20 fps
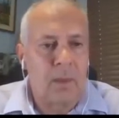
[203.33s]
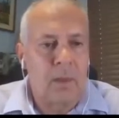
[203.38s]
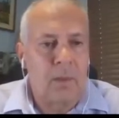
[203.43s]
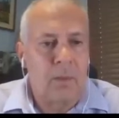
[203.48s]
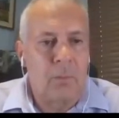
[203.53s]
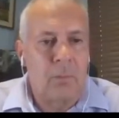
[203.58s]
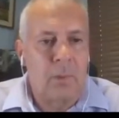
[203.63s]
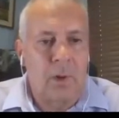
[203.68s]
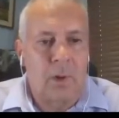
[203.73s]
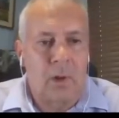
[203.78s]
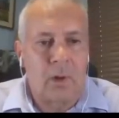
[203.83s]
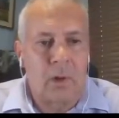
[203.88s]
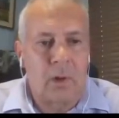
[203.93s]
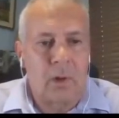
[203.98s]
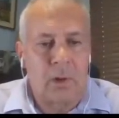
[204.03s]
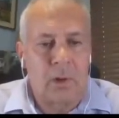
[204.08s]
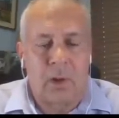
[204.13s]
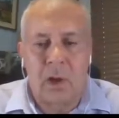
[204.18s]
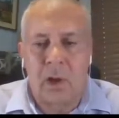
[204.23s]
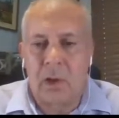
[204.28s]
We are
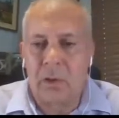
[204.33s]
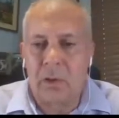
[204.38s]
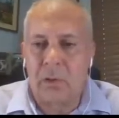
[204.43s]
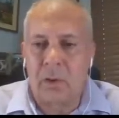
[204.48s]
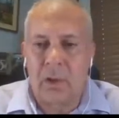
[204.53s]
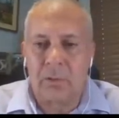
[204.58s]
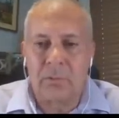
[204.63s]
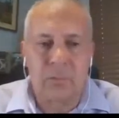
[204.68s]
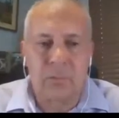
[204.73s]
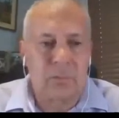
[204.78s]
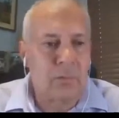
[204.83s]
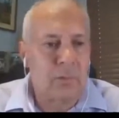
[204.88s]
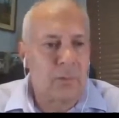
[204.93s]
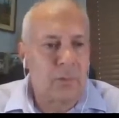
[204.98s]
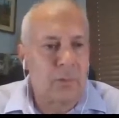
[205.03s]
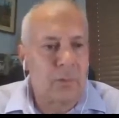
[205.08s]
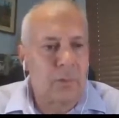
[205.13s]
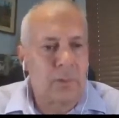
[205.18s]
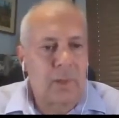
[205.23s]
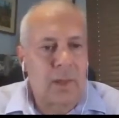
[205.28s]
on Carcross
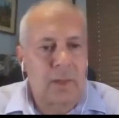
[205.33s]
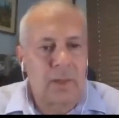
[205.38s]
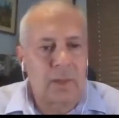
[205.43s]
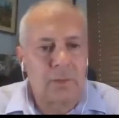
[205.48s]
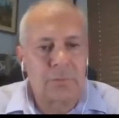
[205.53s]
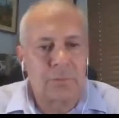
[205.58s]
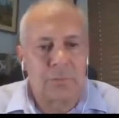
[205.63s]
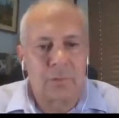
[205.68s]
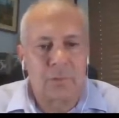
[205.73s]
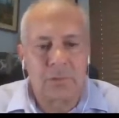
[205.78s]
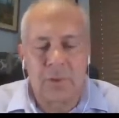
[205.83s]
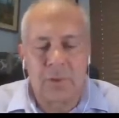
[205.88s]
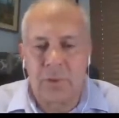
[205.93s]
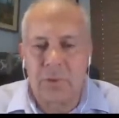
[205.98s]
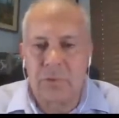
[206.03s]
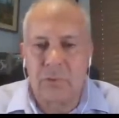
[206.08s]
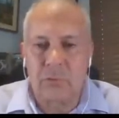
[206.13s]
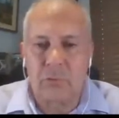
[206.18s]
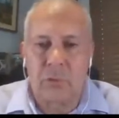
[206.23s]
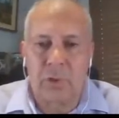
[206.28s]
Tagish First
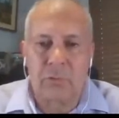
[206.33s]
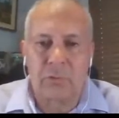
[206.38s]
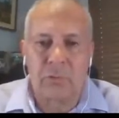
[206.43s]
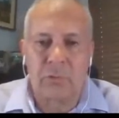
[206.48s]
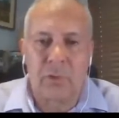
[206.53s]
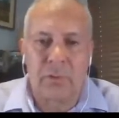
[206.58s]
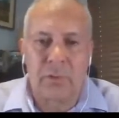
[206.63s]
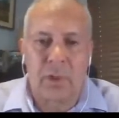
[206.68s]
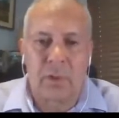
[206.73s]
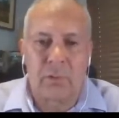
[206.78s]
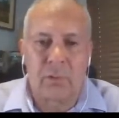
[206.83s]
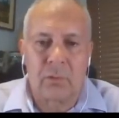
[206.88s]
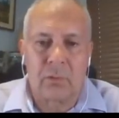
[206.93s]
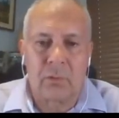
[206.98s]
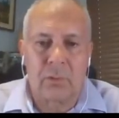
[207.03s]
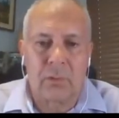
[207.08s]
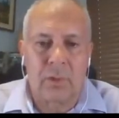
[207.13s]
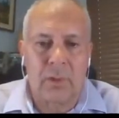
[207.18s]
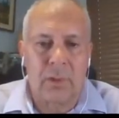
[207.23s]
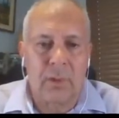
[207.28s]
Nation traditional
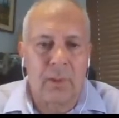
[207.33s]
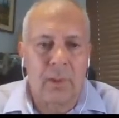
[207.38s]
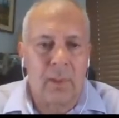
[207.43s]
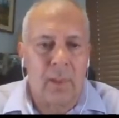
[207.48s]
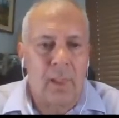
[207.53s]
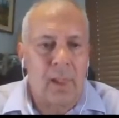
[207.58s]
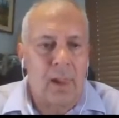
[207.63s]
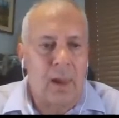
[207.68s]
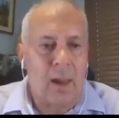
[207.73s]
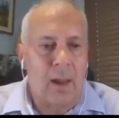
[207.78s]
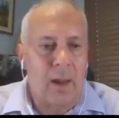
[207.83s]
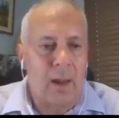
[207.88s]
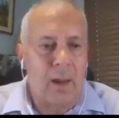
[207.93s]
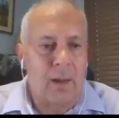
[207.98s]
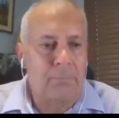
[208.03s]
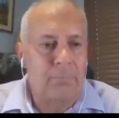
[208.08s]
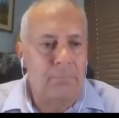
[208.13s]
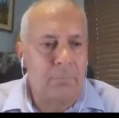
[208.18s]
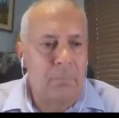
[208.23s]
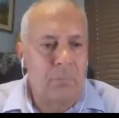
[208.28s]
territory.
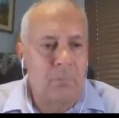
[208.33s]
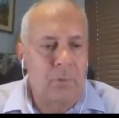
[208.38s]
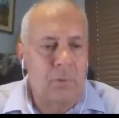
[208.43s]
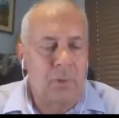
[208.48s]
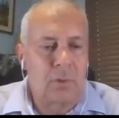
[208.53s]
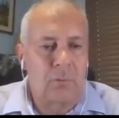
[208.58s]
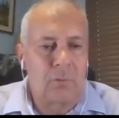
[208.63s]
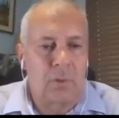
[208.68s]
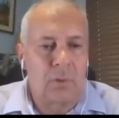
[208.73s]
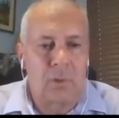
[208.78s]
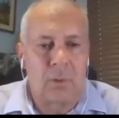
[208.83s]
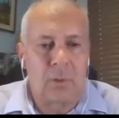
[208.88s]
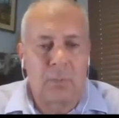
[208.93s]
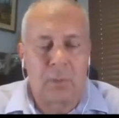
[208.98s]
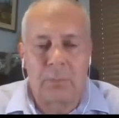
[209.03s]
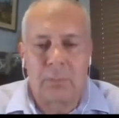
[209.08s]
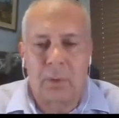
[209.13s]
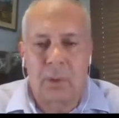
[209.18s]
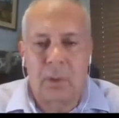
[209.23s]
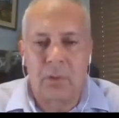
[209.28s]
We consider them
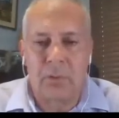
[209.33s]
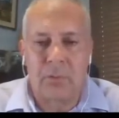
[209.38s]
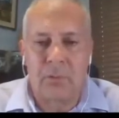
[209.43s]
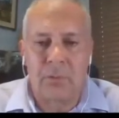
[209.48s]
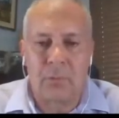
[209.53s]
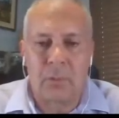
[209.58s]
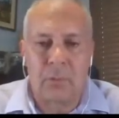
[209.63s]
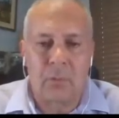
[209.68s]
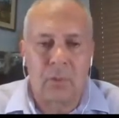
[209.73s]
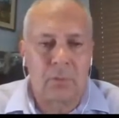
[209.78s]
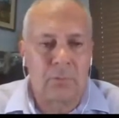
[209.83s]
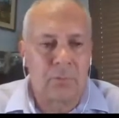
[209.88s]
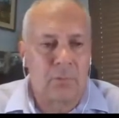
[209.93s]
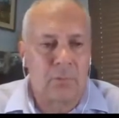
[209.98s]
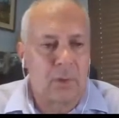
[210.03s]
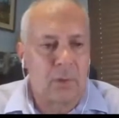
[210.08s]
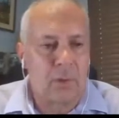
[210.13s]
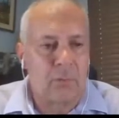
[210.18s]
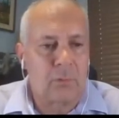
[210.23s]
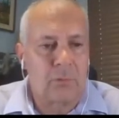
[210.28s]
our partners, and we work
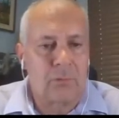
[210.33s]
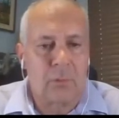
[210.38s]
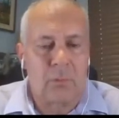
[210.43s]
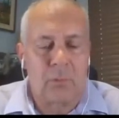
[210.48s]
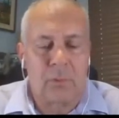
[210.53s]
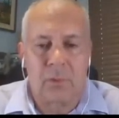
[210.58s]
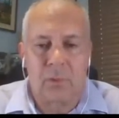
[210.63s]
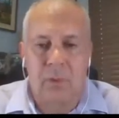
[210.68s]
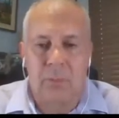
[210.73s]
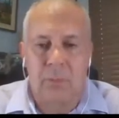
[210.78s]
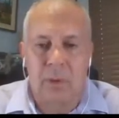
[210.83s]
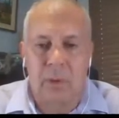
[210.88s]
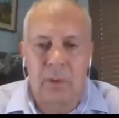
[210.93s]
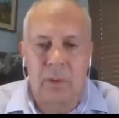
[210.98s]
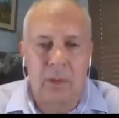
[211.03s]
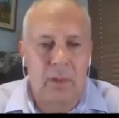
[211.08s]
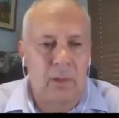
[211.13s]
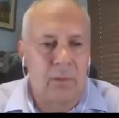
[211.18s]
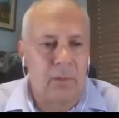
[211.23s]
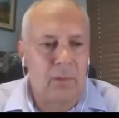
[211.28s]
very closely with them on
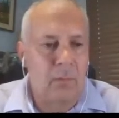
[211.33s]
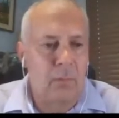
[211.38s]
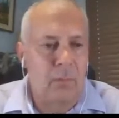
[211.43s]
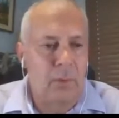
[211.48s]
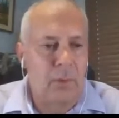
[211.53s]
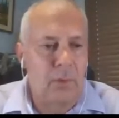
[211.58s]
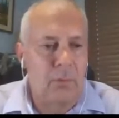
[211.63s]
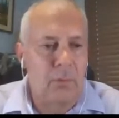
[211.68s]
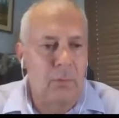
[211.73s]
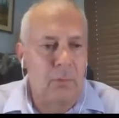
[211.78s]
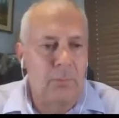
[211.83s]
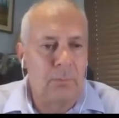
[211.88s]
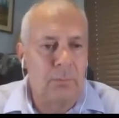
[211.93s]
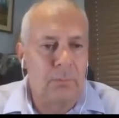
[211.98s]
anything we do.